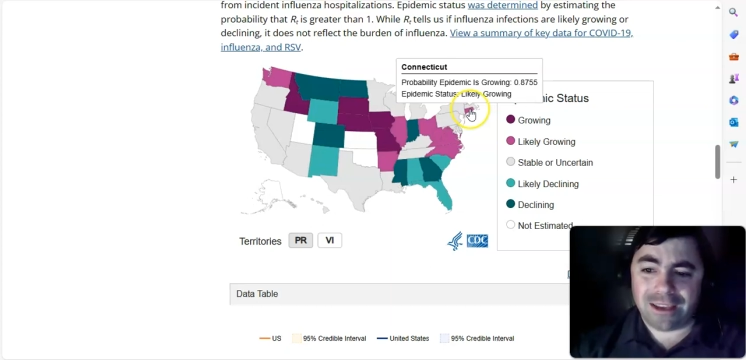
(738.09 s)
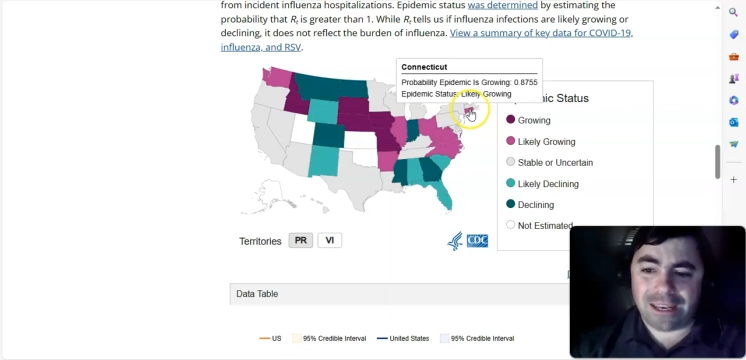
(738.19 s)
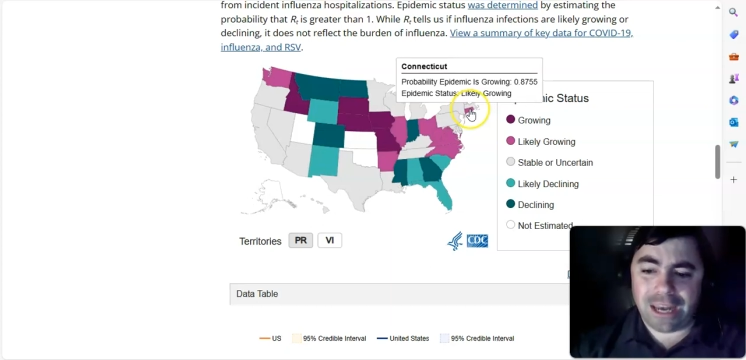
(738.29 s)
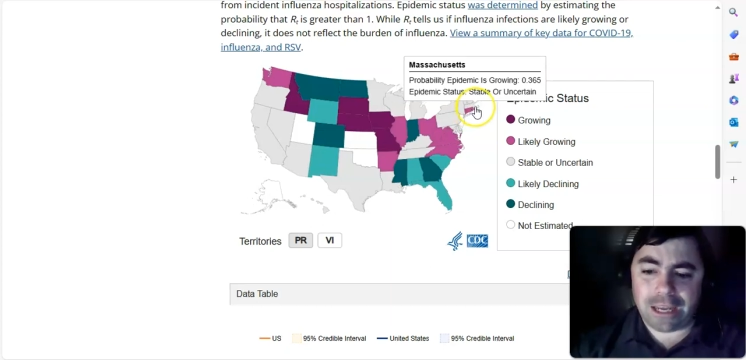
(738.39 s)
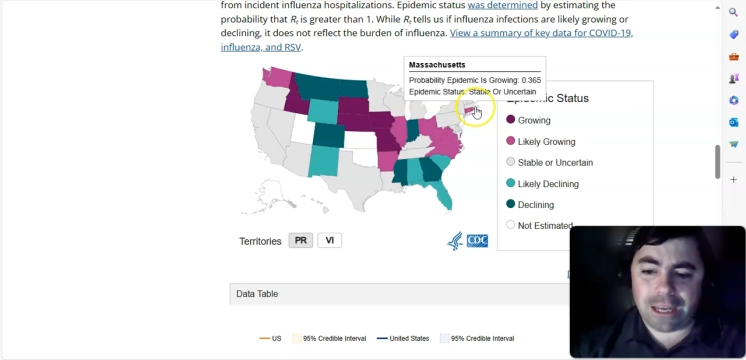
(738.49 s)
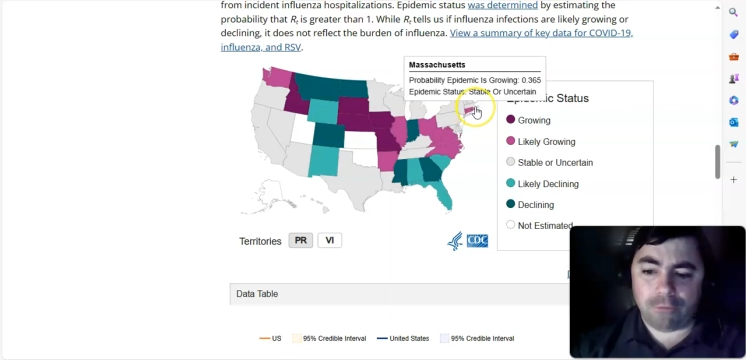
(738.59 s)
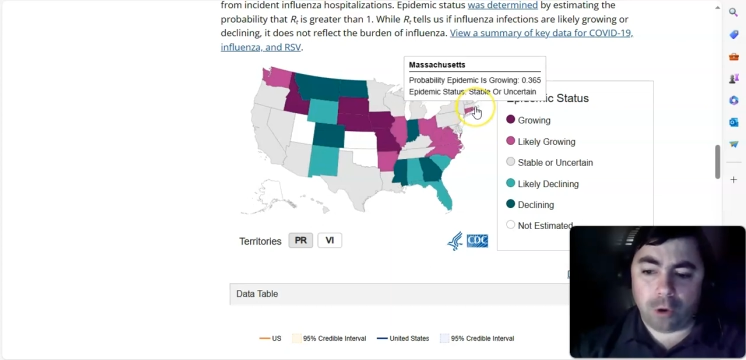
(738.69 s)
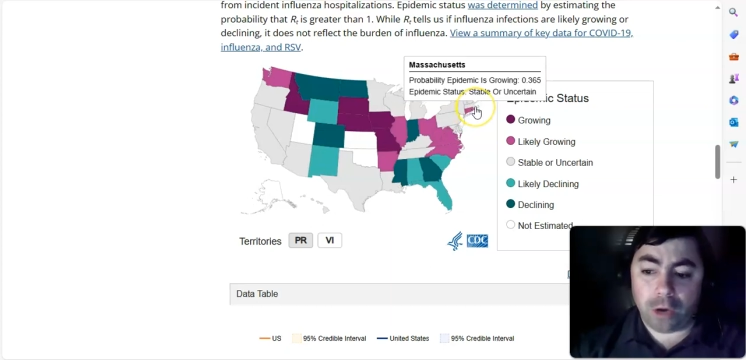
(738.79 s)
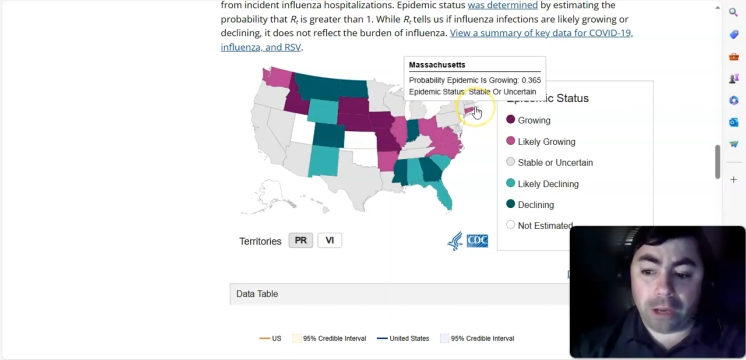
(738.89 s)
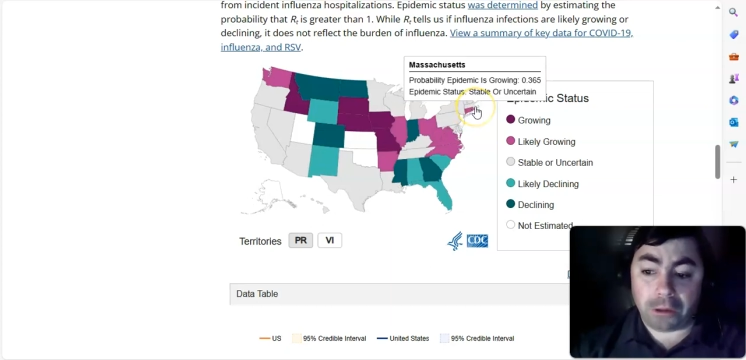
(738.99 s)
Connecticut and
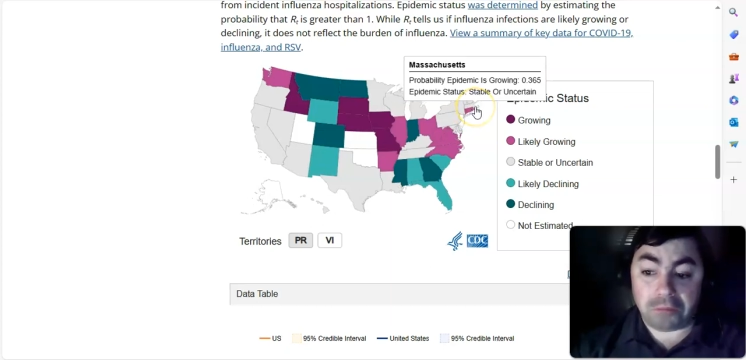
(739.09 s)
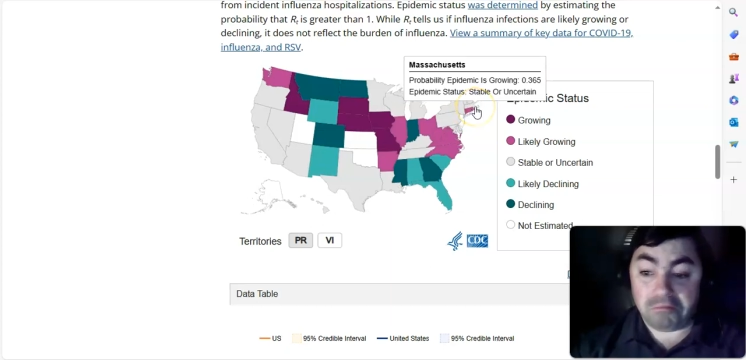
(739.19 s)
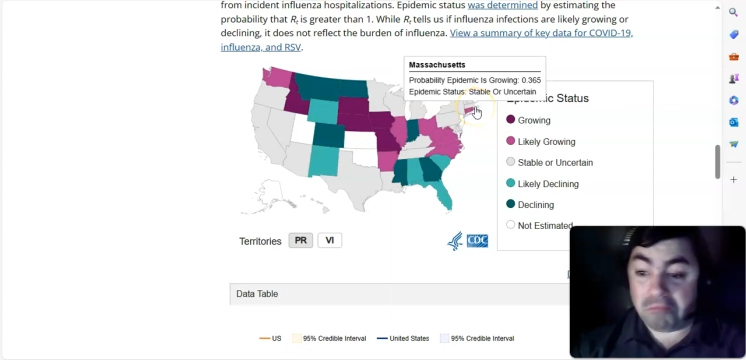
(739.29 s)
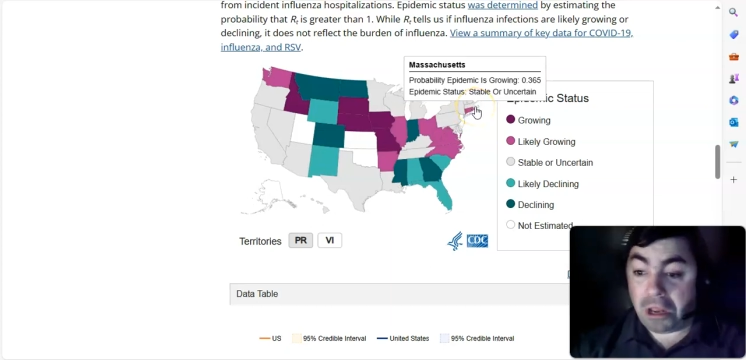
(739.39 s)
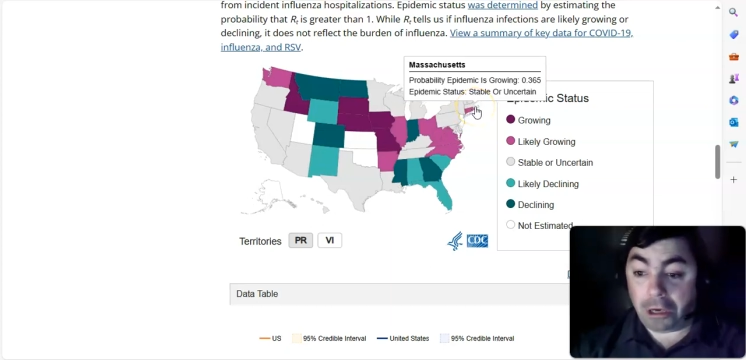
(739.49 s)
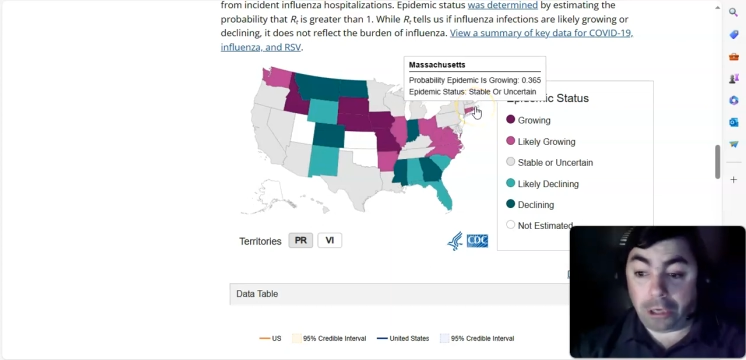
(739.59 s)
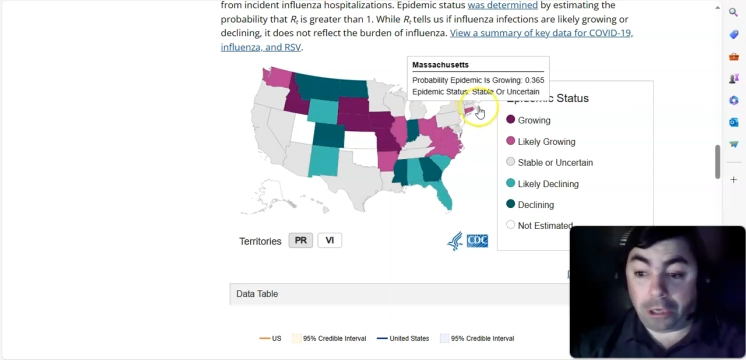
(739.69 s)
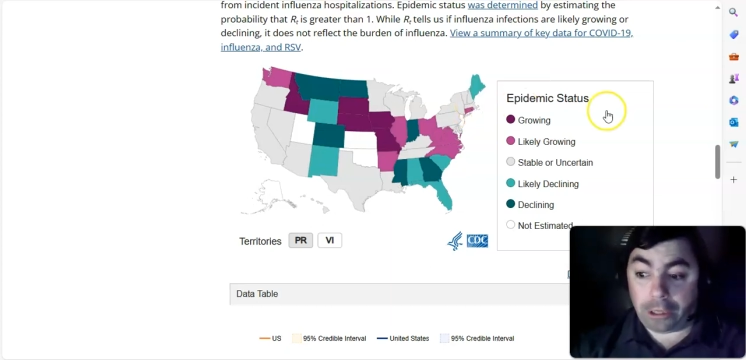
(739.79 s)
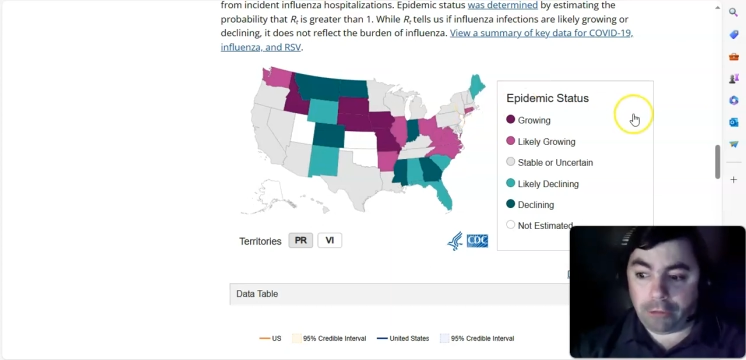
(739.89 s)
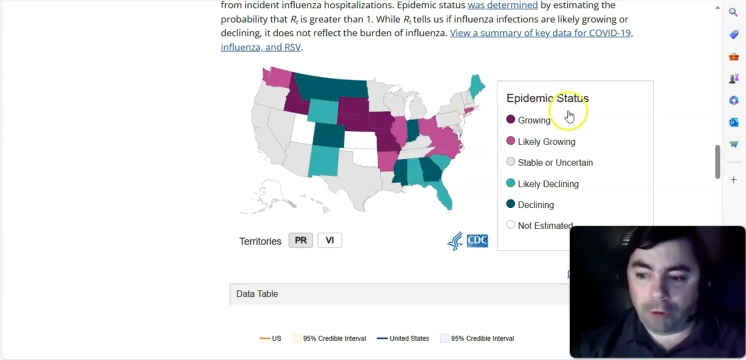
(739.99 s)
Rhode Island,
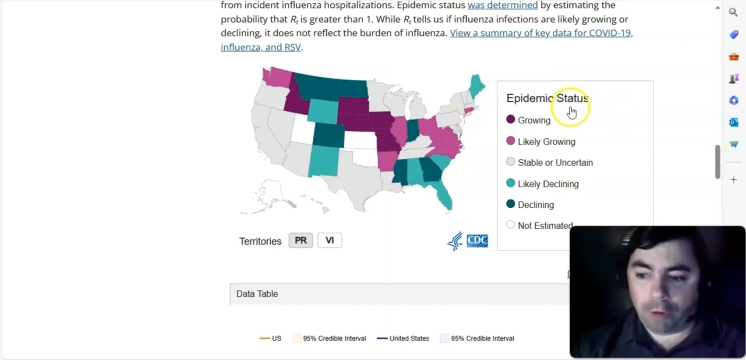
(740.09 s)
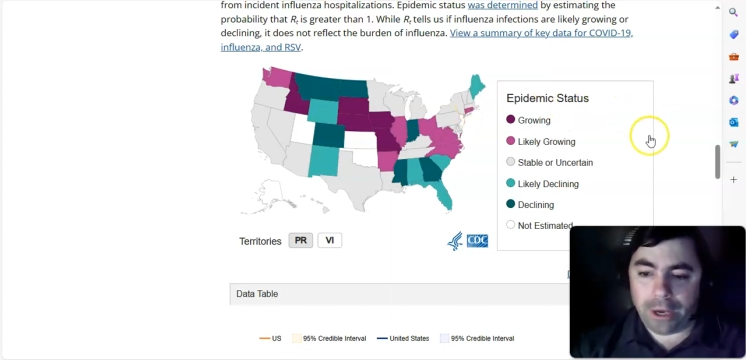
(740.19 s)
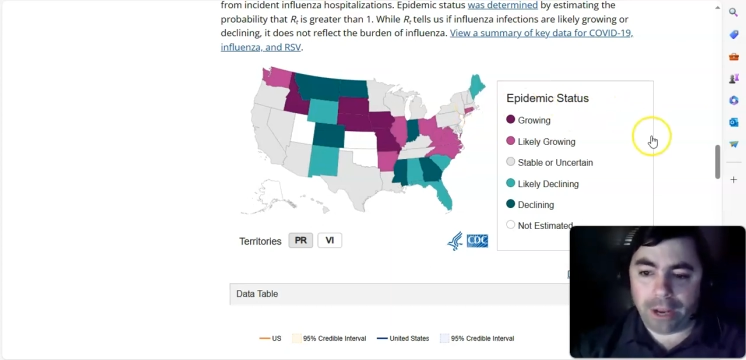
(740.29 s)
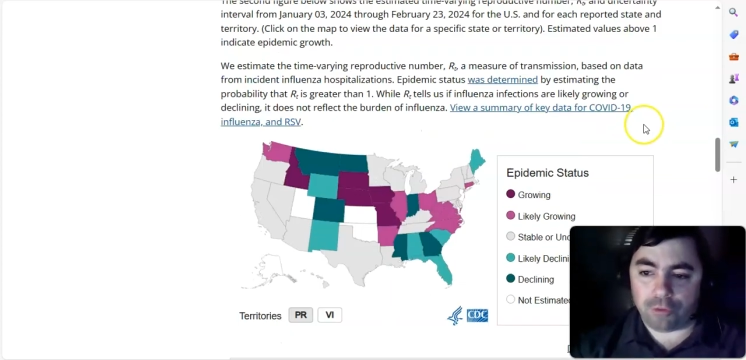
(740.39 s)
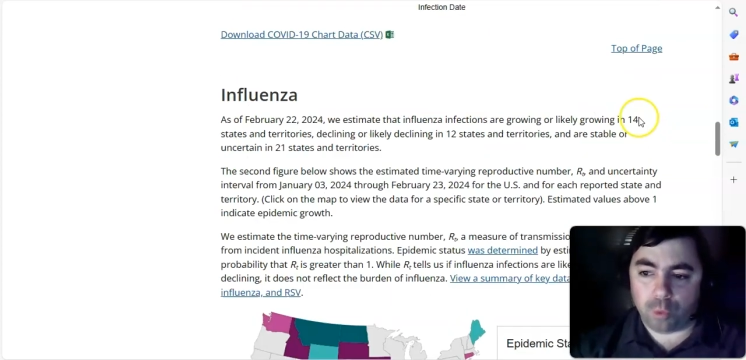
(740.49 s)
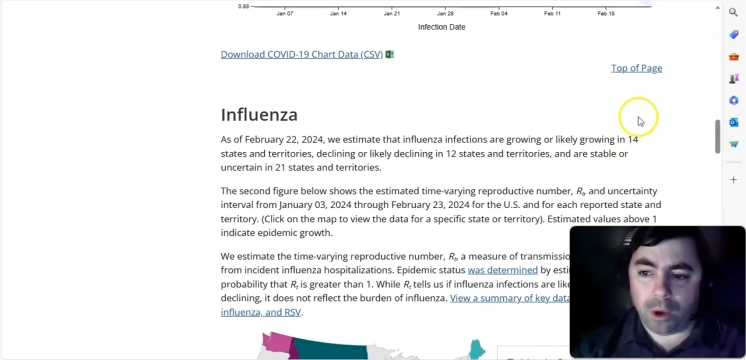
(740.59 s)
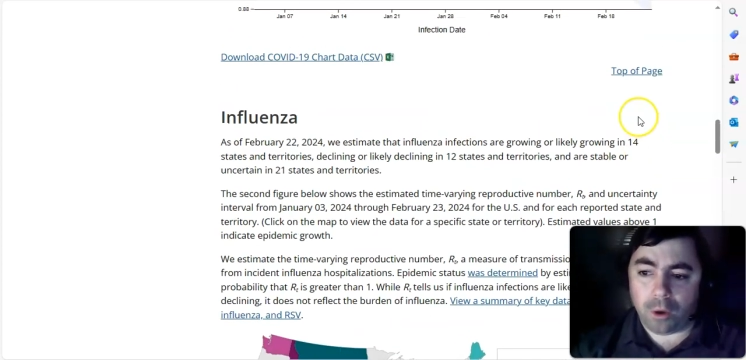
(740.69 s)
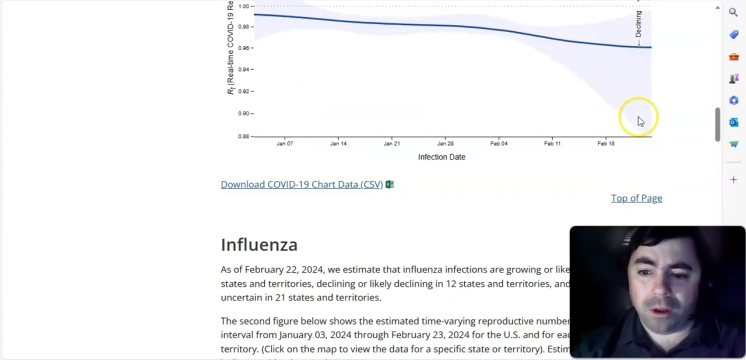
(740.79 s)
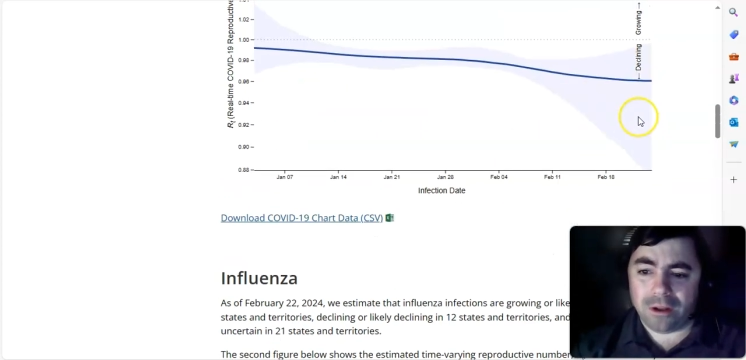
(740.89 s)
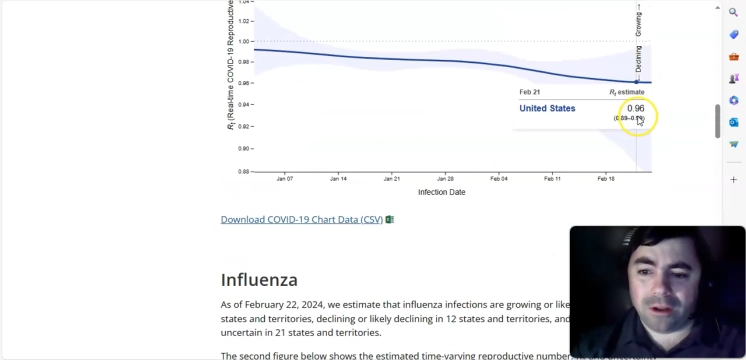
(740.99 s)
likely growing as well.